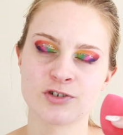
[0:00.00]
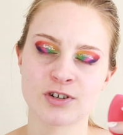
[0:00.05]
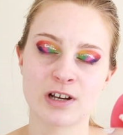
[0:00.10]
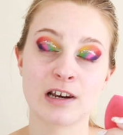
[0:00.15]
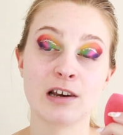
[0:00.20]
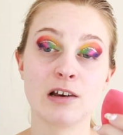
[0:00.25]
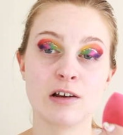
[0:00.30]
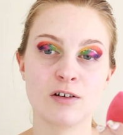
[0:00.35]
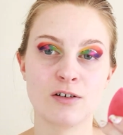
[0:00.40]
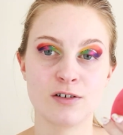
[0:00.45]
I
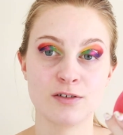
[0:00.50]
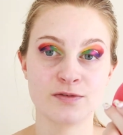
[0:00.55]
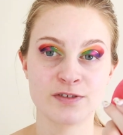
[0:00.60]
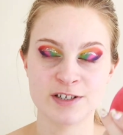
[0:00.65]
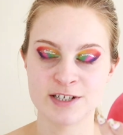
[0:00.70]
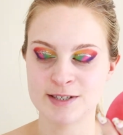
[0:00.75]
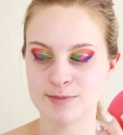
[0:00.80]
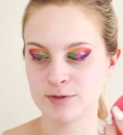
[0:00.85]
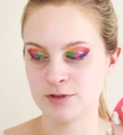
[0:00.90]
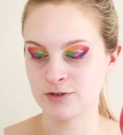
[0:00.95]
love
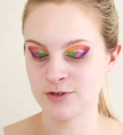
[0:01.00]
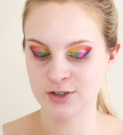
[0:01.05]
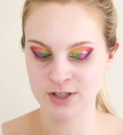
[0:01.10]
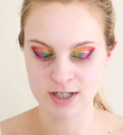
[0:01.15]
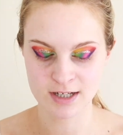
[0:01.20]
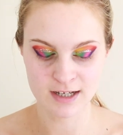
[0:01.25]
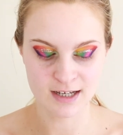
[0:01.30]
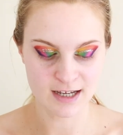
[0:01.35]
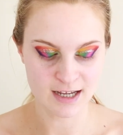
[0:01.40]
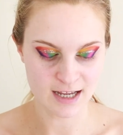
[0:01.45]
this sponge.
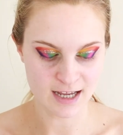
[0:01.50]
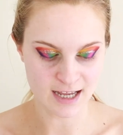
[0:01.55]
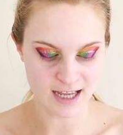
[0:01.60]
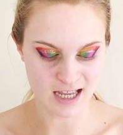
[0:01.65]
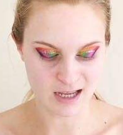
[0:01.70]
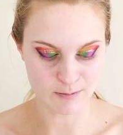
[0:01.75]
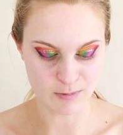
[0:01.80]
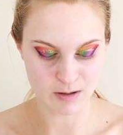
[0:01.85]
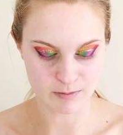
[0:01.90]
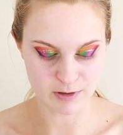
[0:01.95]

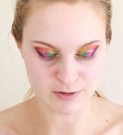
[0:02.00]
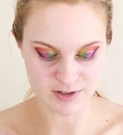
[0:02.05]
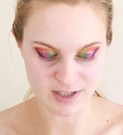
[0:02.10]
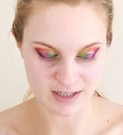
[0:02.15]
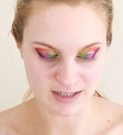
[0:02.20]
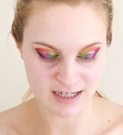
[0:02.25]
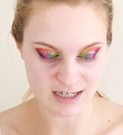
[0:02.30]
I'm using